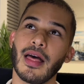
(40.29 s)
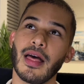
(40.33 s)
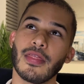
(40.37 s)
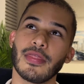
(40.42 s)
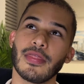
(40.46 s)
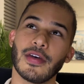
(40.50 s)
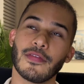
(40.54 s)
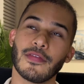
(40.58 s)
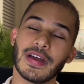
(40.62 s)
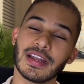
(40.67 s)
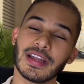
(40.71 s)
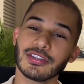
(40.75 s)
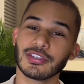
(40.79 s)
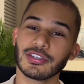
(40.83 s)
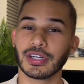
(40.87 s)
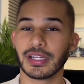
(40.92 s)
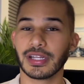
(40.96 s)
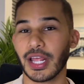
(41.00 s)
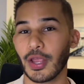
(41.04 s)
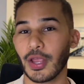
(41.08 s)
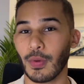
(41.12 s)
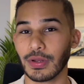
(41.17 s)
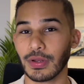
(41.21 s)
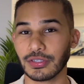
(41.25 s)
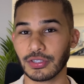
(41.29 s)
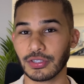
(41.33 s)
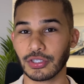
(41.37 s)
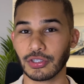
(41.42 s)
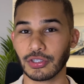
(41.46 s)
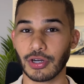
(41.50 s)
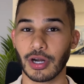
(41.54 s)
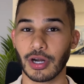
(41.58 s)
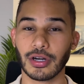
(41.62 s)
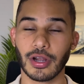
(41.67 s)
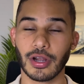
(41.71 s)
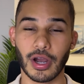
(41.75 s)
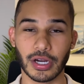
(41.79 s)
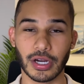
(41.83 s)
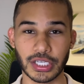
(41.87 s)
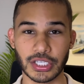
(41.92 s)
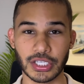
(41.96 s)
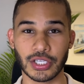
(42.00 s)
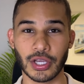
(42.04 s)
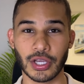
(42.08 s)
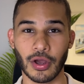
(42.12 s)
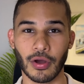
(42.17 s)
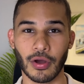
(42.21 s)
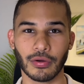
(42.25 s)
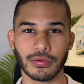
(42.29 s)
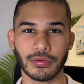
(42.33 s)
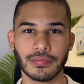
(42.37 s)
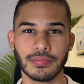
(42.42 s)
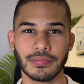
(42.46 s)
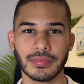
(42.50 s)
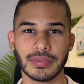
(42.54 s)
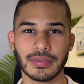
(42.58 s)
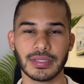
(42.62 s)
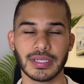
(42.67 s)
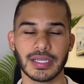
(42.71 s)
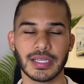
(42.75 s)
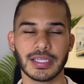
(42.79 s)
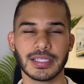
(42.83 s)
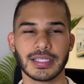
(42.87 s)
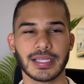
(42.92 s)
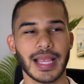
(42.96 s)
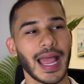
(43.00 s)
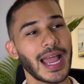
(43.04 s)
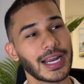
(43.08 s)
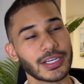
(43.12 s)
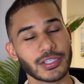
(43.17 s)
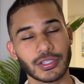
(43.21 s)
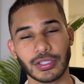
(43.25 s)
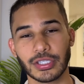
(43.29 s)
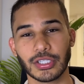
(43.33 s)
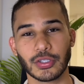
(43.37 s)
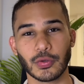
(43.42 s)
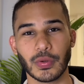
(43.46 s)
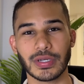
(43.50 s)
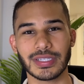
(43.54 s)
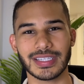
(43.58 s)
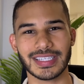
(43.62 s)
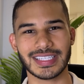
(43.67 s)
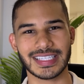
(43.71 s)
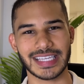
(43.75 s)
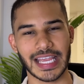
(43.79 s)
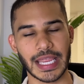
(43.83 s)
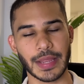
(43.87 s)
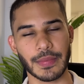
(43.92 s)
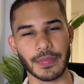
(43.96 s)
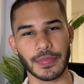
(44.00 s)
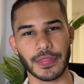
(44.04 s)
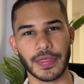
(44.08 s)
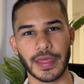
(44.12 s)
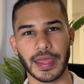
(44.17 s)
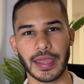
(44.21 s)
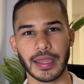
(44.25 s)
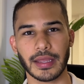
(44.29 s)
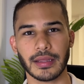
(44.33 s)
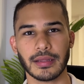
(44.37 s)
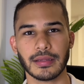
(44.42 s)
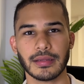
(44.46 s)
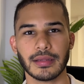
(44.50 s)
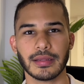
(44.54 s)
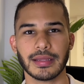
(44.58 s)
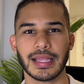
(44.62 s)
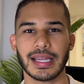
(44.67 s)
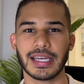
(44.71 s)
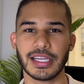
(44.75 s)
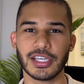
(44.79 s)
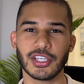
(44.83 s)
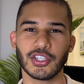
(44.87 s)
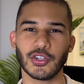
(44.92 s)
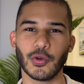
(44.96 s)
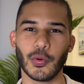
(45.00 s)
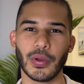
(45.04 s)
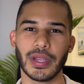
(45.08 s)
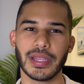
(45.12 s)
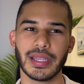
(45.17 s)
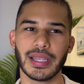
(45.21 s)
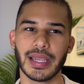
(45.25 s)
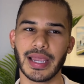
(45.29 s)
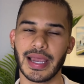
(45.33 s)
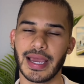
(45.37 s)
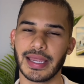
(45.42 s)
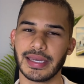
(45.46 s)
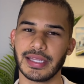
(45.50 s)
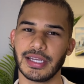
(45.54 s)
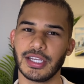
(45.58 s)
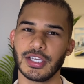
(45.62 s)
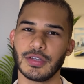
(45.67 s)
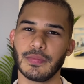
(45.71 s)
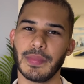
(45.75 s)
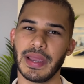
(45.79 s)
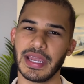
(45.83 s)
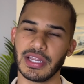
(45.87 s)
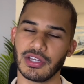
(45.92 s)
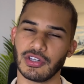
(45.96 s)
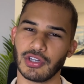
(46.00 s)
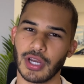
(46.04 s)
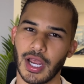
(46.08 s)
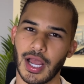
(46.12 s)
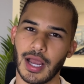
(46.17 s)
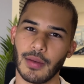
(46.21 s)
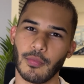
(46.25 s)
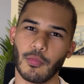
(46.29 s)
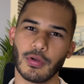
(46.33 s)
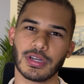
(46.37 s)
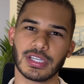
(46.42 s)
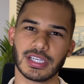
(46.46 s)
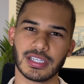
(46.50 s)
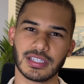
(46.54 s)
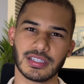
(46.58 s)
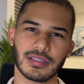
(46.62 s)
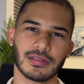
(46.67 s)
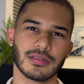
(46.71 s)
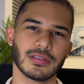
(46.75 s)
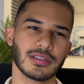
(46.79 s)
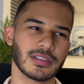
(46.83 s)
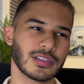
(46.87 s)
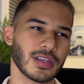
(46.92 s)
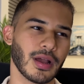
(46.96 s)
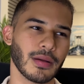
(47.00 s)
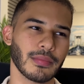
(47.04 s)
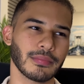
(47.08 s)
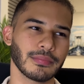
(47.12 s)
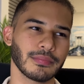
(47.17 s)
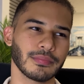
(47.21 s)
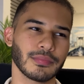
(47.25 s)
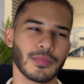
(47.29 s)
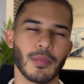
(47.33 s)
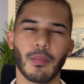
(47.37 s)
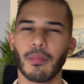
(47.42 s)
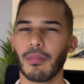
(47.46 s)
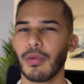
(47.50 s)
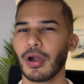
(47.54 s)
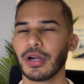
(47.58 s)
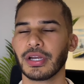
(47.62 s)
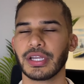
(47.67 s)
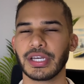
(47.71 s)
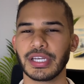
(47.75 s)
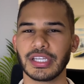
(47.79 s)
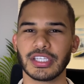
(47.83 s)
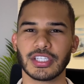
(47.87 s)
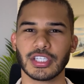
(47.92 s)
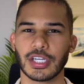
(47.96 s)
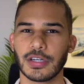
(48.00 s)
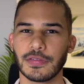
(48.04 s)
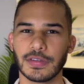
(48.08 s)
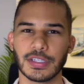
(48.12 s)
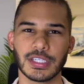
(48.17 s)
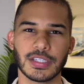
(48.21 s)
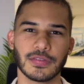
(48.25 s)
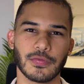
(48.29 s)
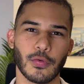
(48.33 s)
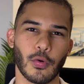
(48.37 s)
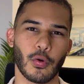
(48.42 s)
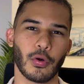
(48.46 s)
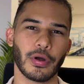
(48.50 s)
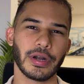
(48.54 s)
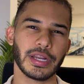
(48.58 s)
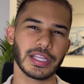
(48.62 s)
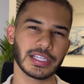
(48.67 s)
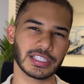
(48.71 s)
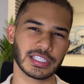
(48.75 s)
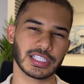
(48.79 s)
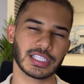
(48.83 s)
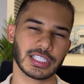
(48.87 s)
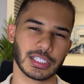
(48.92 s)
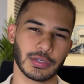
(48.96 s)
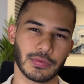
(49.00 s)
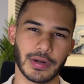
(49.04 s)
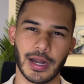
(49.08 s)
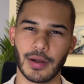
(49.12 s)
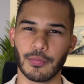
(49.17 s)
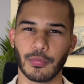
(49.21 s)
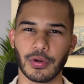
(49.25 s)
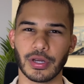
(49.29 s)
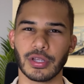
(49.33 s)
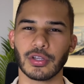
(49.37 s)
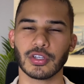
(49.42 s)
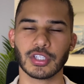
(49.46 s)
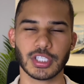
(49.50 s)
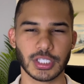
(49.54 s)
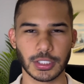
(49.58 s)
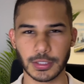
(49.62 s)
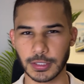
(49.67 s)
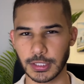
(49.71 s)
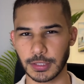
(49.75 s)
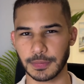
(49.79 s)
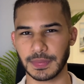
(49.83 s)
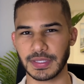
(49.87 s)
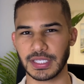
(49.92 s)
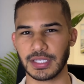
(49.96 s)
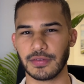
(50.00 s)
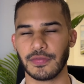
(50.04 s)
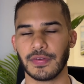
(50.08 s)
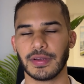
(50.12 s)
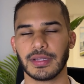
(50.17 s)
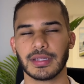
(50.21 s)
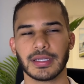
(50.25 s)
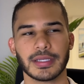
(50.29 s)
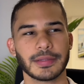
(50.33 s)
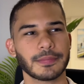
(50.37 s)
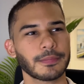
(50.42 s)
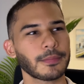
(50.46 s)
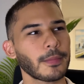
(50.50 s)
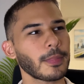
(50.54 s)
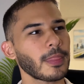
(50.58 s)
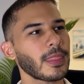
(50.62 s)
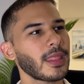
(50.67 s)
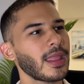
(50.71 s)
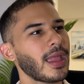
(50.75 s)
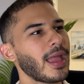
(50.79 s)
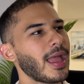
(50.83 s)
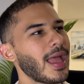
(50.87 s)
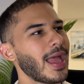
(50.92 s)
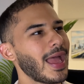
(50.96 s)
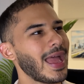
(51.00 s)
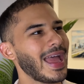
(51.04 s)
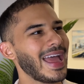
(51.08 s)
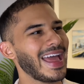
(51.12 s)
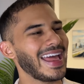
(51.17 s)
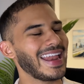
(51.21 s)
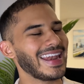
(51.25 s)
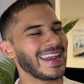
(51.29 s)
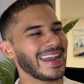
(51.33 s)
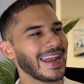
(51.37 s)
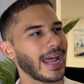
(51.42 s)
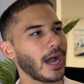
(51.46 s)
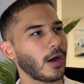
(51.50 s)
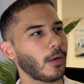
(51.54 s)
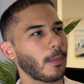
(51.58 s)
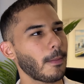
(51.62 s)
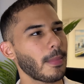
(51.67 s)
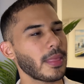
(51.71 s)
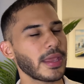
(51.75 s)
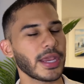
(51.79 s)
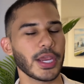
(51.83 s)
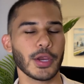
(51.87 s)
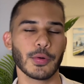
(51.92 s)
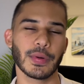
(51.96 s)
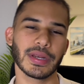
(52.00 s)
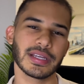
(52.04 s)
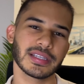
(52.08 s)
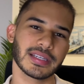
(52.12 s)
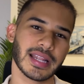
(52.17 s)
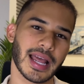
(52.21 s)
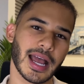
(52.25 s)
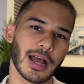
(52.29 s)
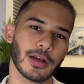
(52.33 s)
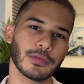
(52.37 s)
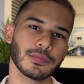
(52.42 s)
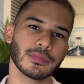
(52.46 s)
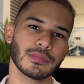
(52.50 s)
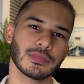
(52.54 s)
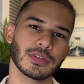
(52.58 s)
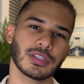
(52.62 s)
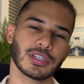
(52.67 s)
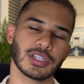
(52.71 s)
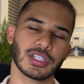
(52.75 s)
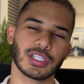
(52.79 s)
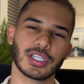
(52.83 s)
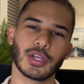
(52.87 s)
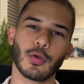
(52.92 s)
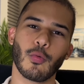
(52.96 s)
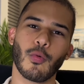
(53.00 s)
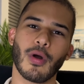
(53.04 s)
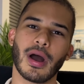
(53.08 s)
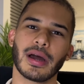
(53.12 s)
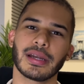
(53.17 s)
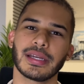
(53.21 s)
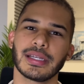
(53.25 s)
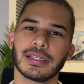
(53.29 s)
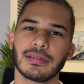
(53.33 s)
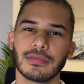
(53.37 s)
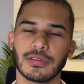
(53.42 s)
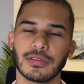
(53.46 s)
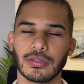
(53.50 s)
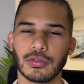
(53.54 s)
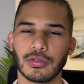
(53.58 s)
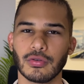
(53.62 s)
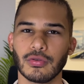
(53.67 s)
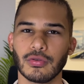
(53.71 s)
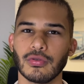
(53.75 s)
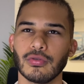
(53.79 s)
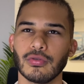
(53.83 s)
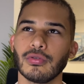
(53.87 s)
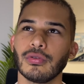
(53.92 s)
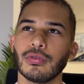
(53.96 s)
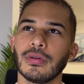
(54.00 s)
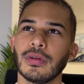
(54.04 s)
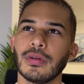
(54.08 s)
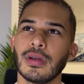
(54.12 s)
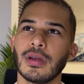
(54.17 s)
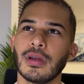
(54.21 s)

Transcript: the venture that he wants to start on his own is actually doing the same thing that he's doing at his main job, which is some marketing service for Instagram Reels specifically. Now, he reached out because he wanted to